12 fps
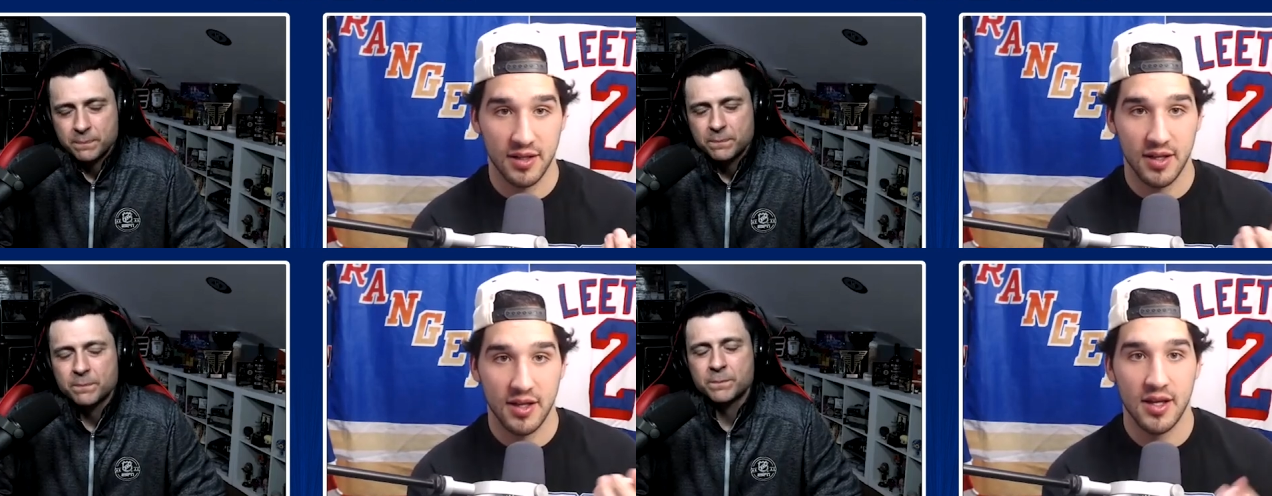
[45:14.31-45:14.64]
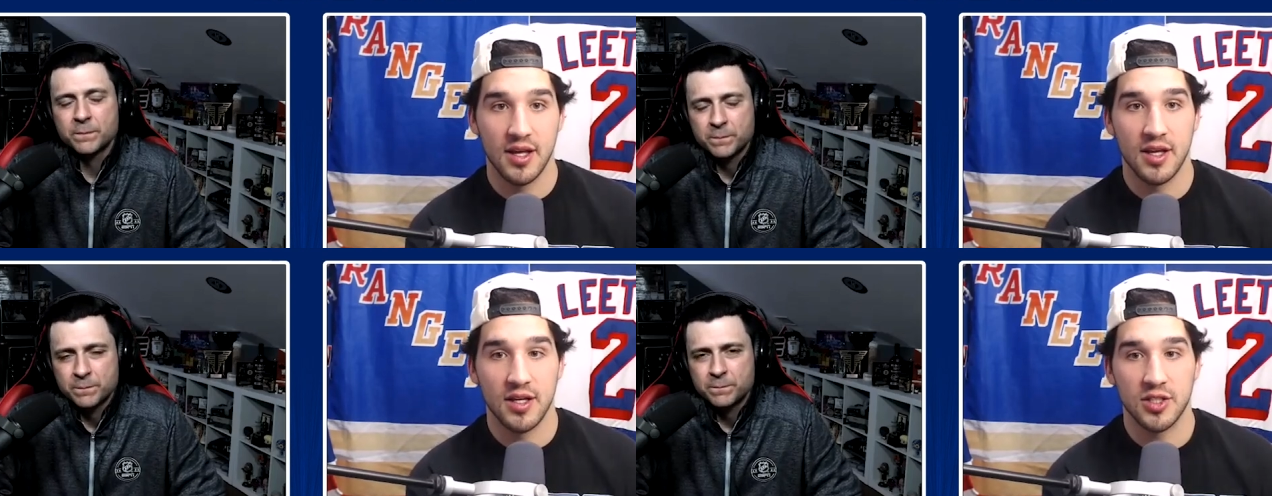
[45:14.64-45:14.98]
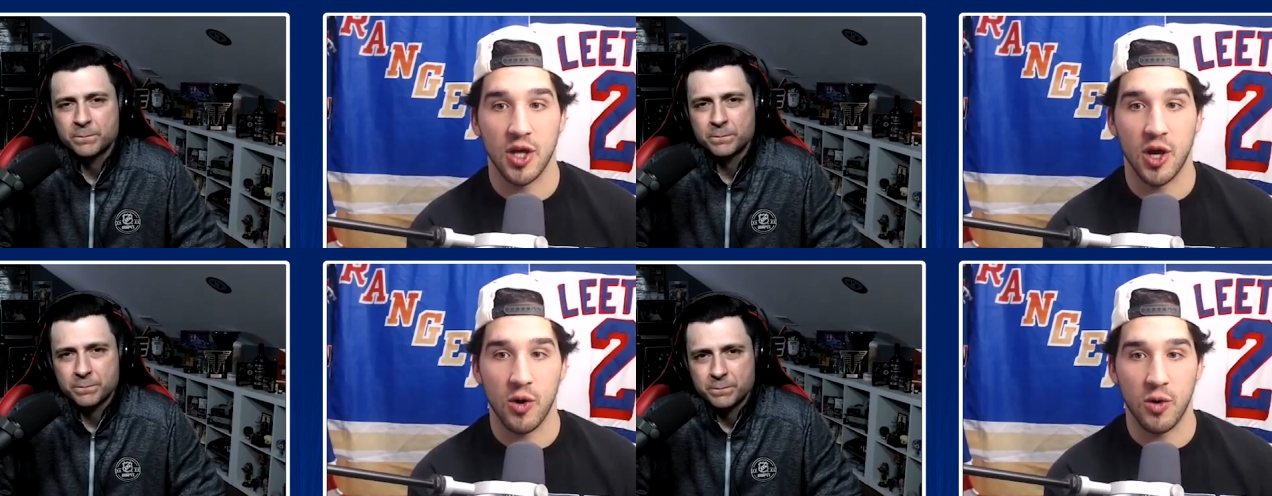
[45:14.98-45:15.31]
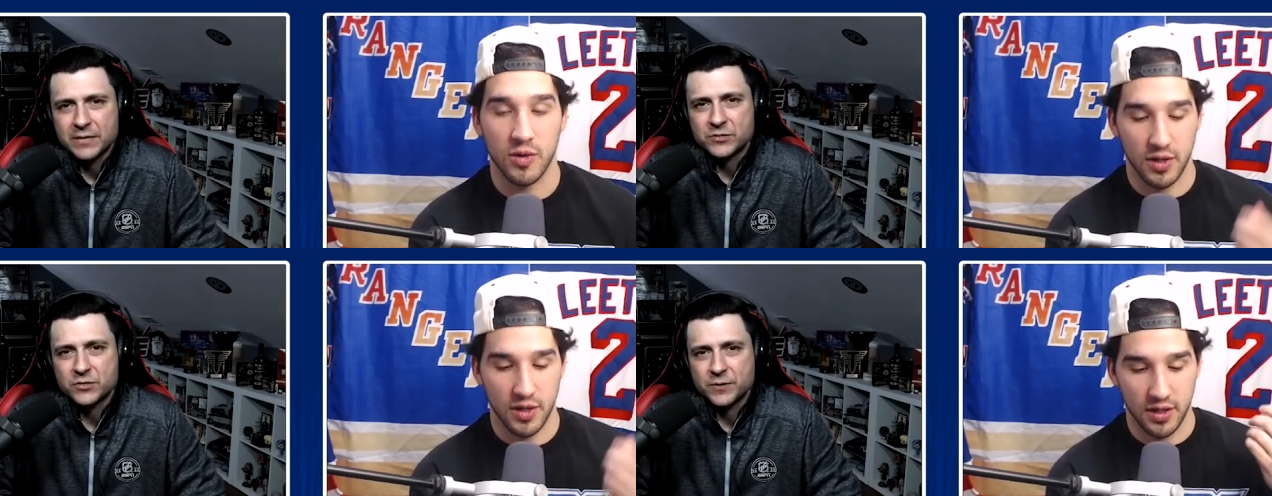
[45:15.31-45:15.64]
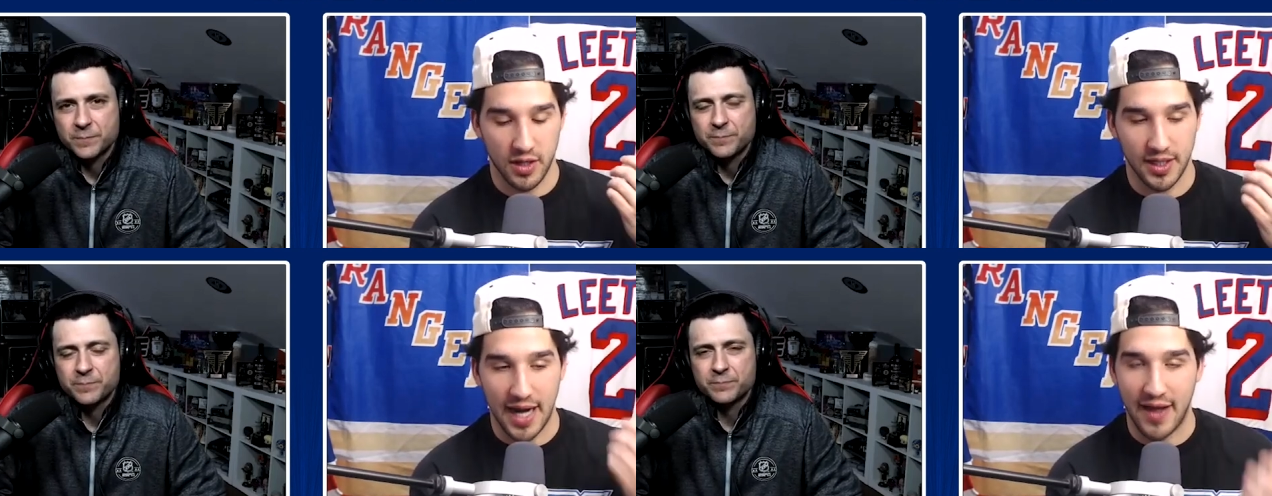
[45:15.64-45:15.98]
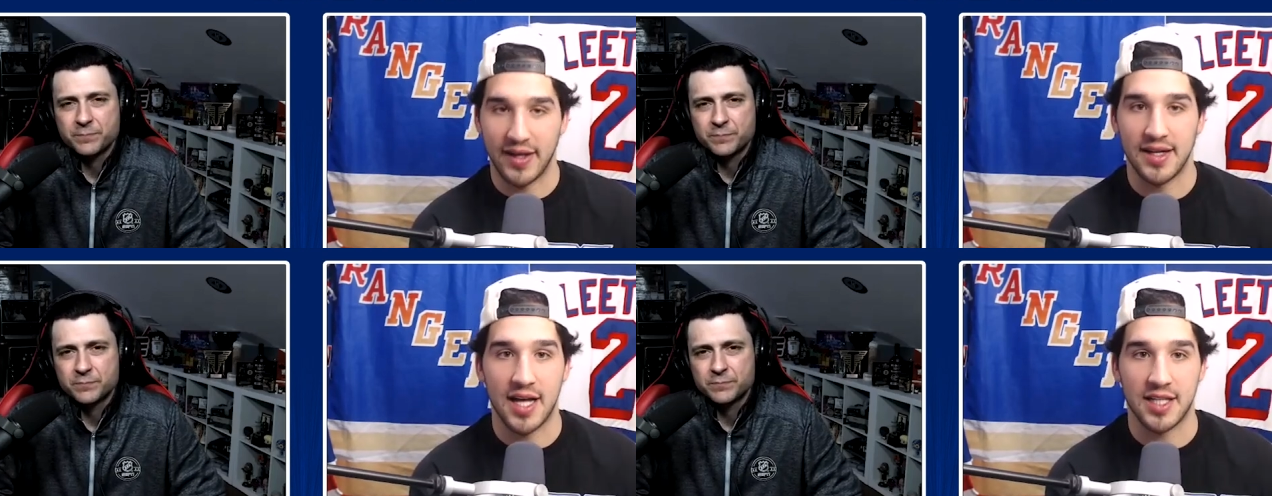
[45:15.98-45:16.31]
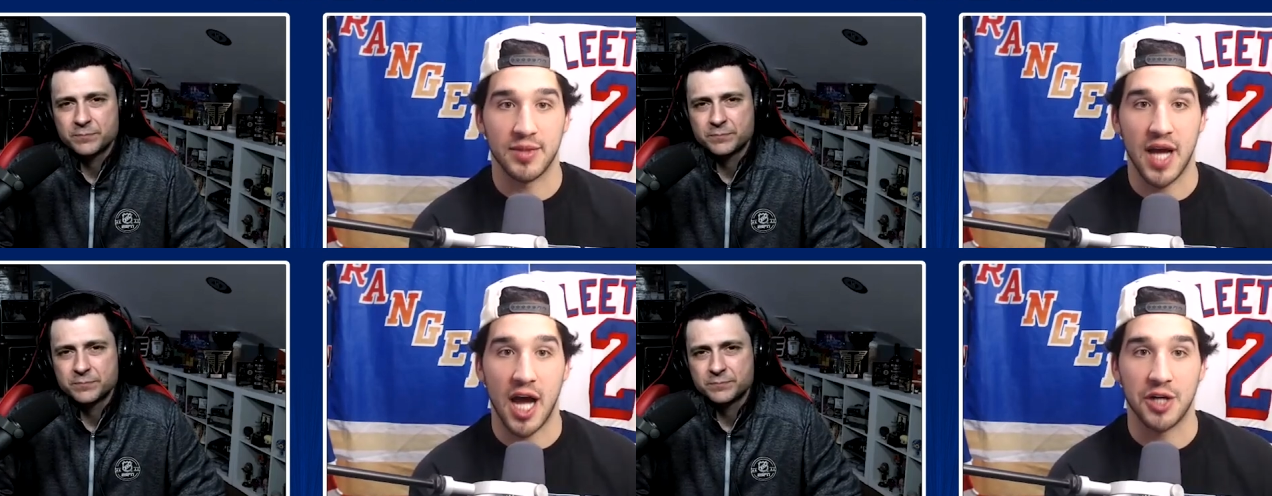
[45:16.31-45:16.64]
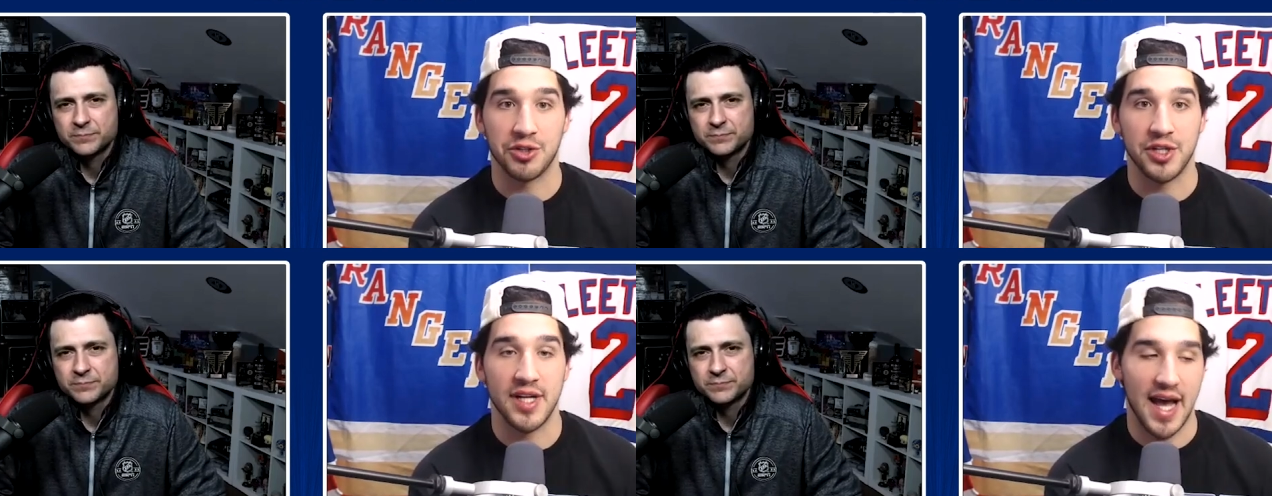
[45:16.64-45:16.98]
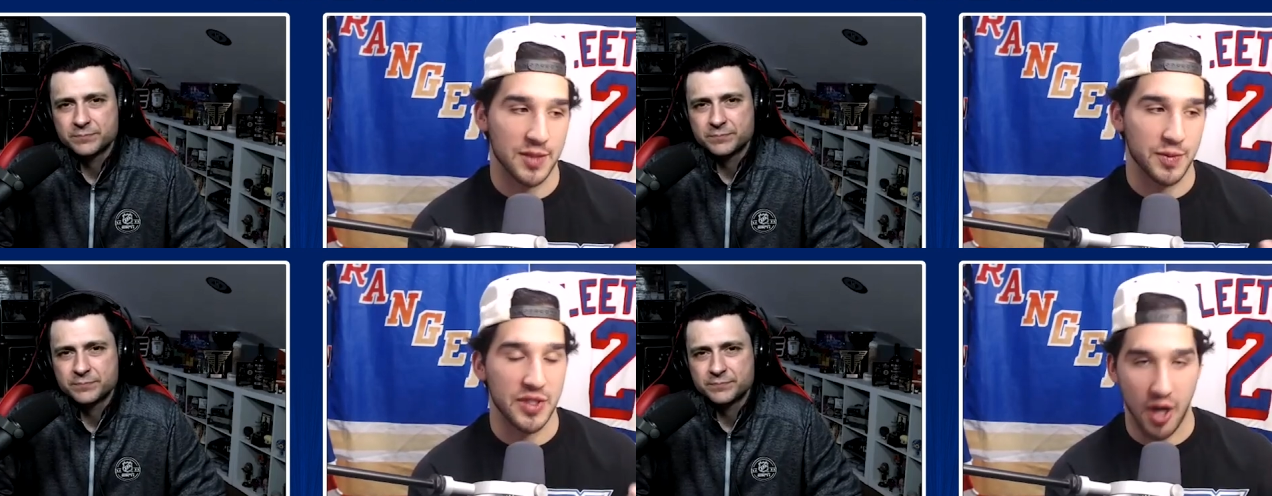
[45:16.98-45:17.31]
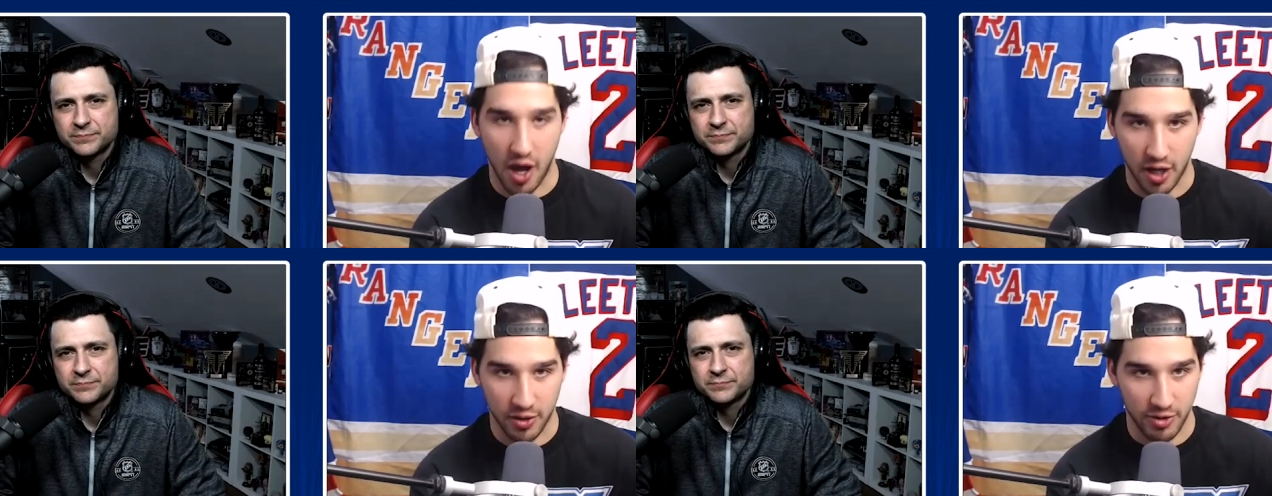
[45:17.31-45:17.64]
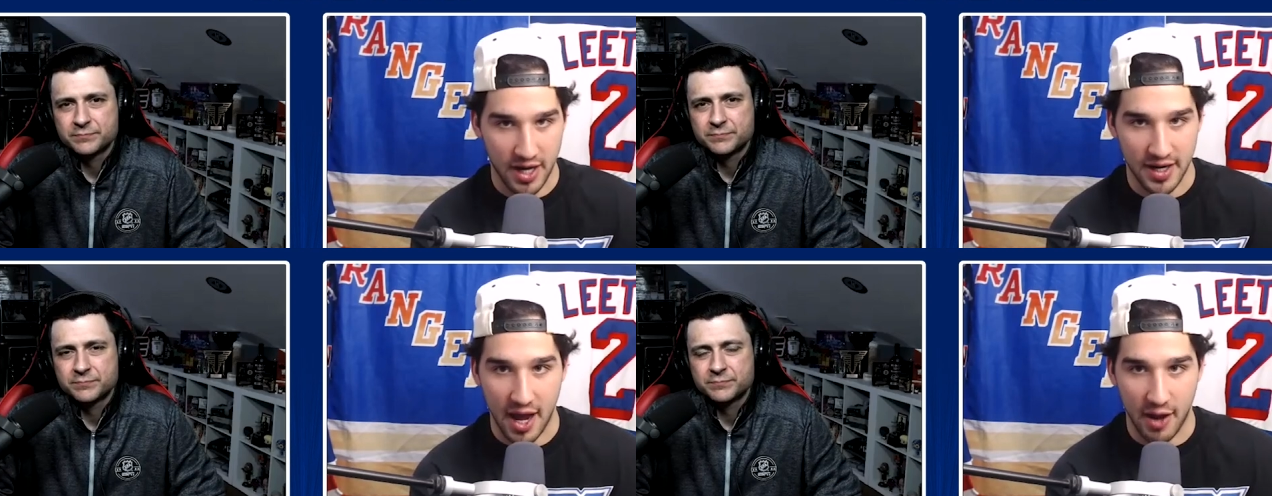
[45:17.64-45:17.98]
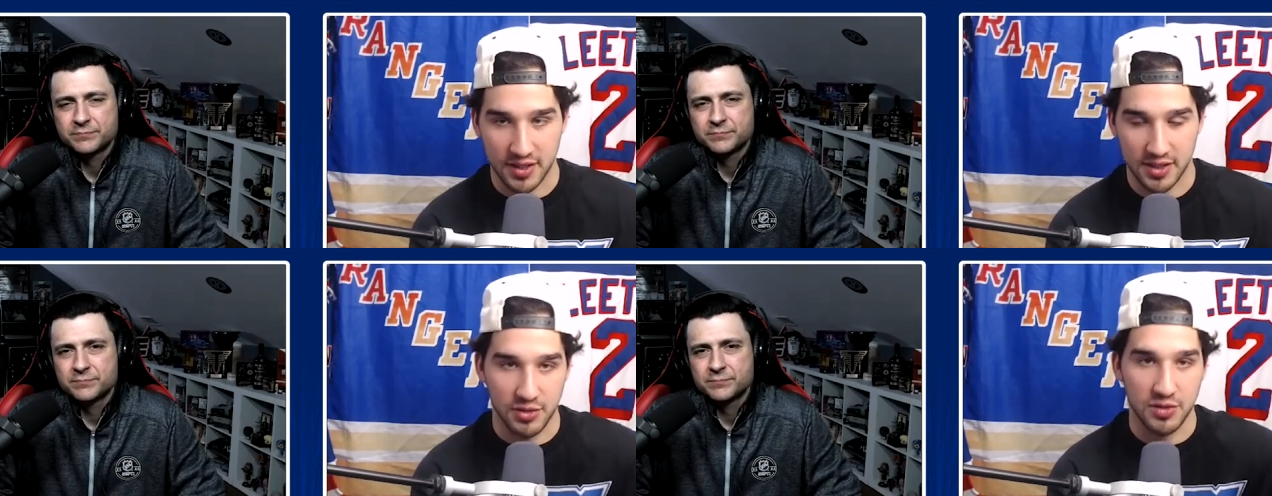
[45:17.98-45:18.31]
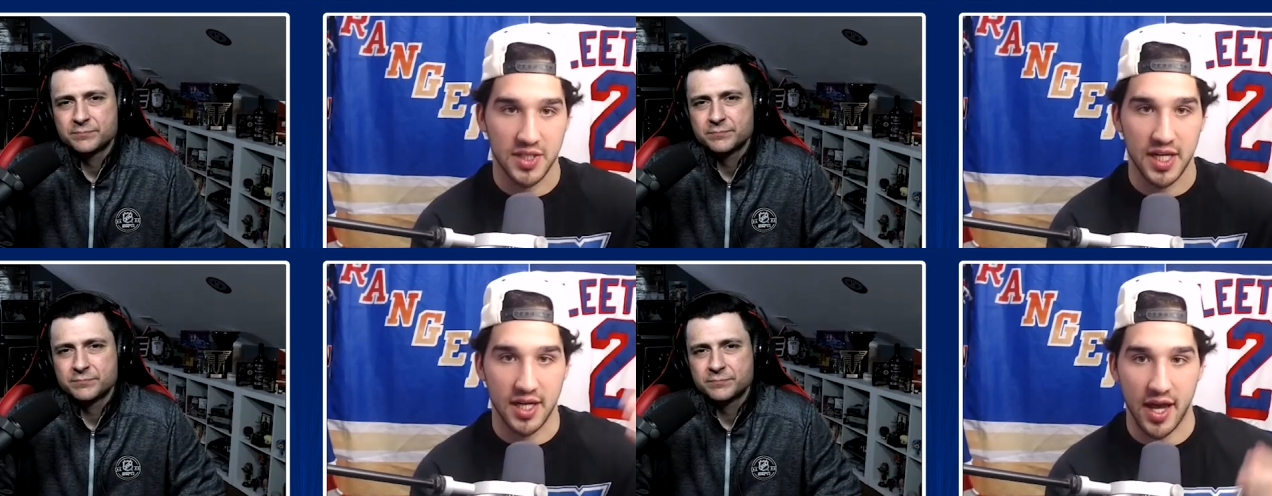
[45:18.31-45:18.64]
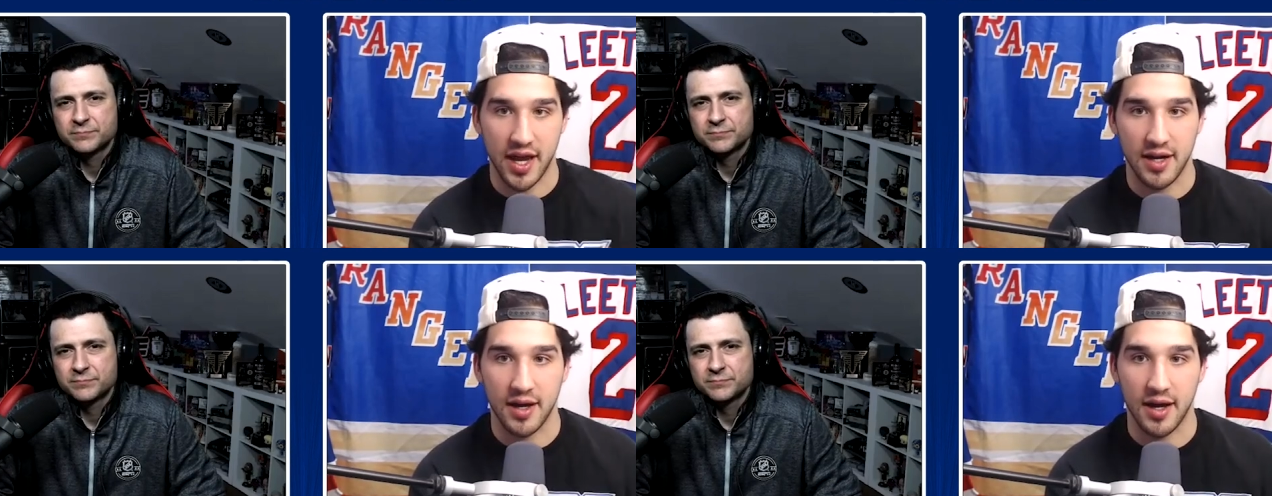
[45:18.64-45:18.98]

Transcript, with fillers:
Speaker 1: Mm-hmm. So yes, a guy like Nazem Kadri, as we talk right now, it's Tuesday night.